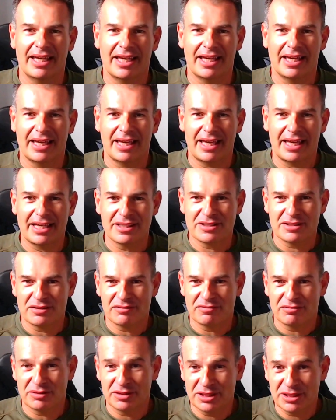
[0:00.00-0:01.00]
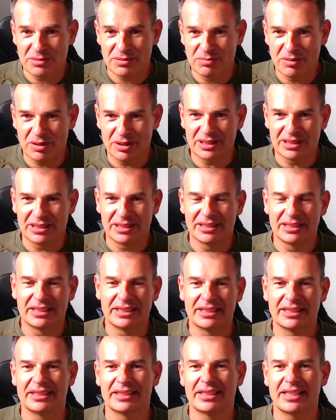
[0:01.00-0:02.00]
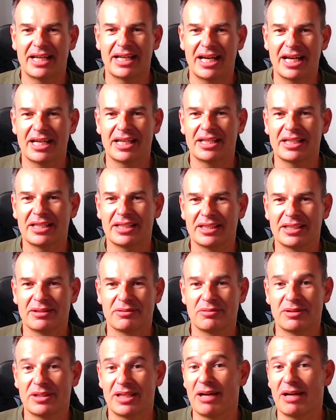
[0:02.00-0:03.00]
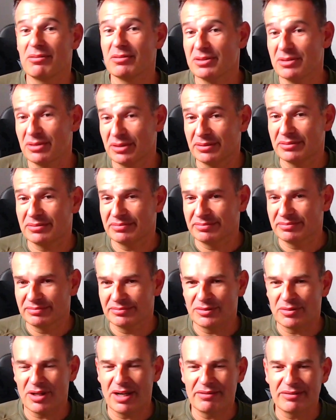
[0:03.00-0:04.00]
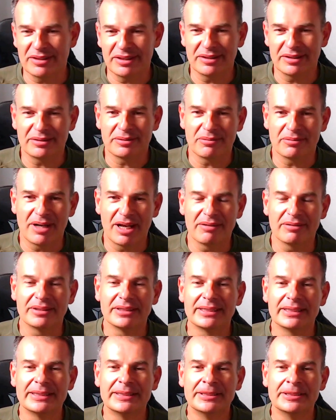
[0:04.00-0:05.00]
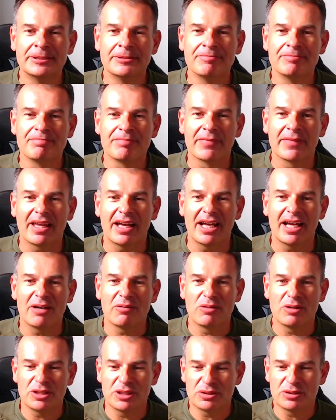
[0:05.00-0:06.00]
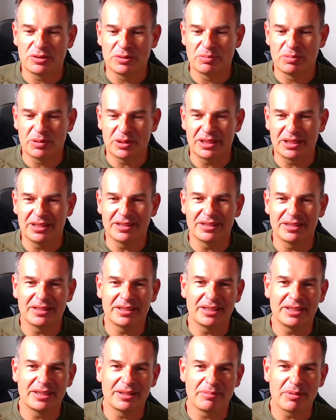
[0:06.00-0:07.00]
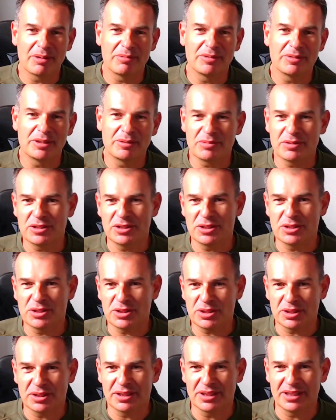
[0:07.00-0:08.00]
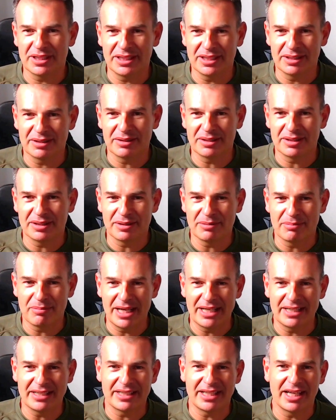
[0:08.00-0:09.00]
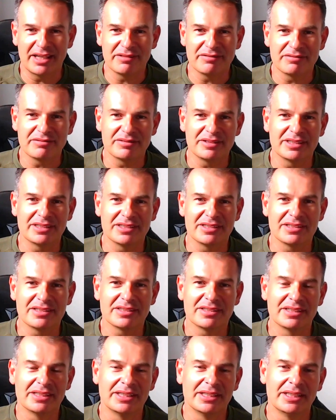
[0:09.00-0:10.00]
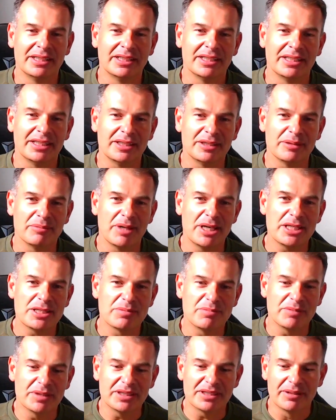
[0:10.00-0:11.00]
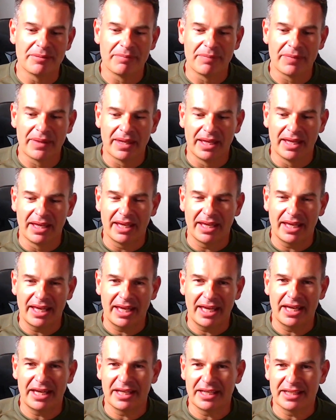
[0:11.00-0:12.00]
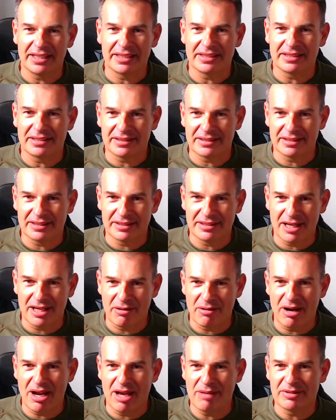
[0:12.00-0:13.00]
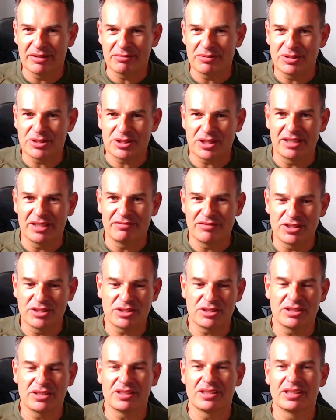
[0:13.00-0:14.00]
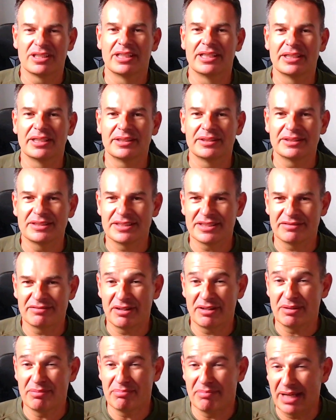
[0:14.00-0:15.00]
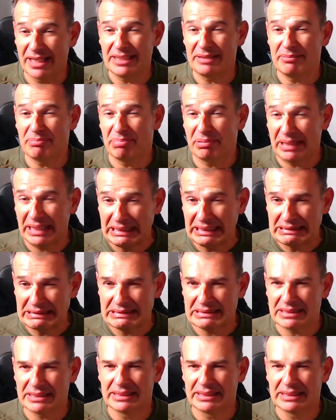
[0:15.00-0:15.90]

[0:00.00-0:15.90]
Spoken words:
And so for this model, when I was not driving it around, I wanted to put it in a permanent position in the man cave, in the basement. And the diorama which I envisioned is a very muddy place